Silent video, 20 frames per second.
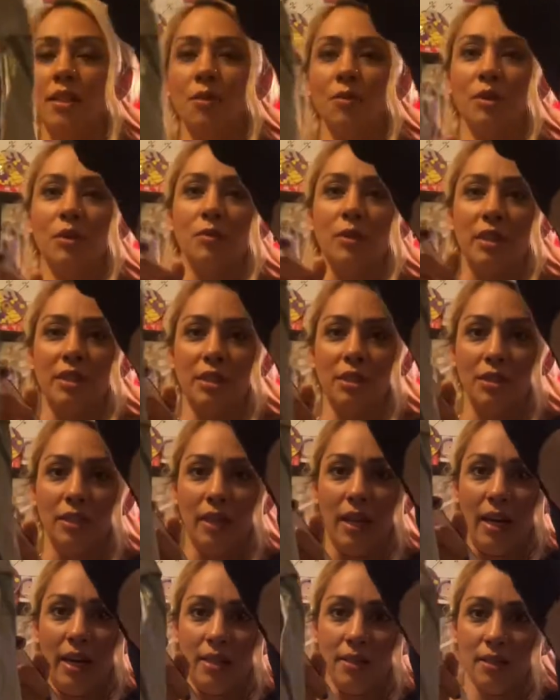with the rest of your
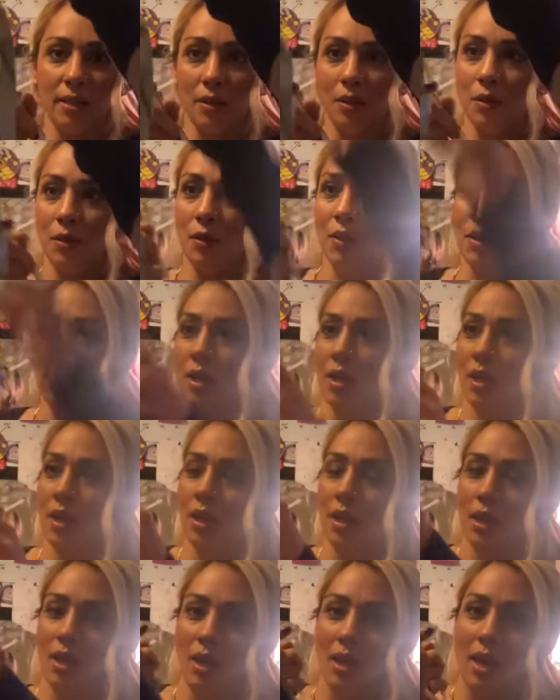ties.
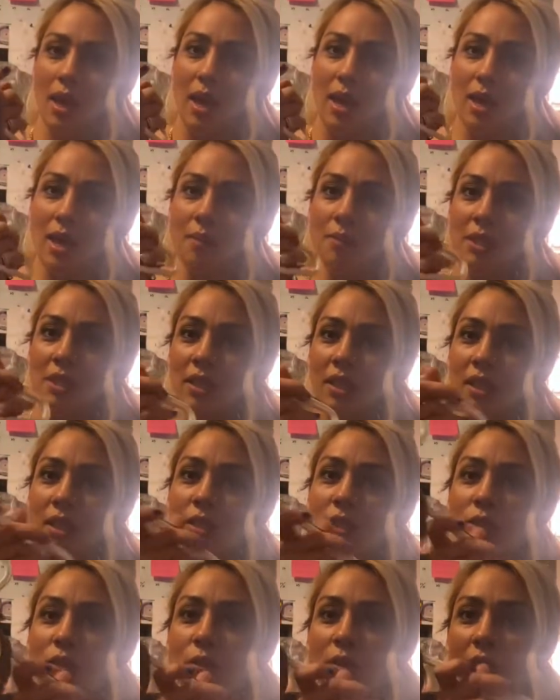And I'm just going to
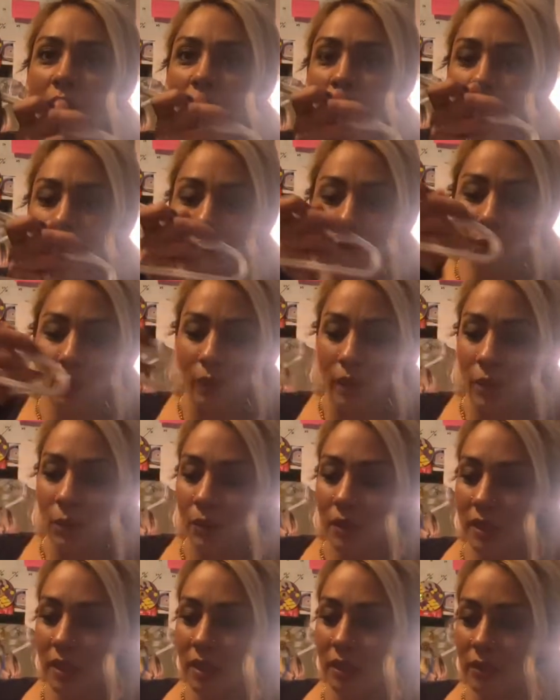do that real quick with
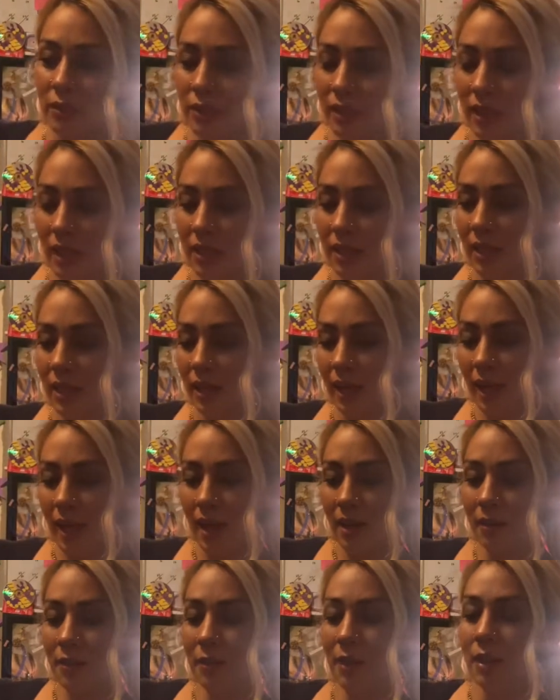another tie that I have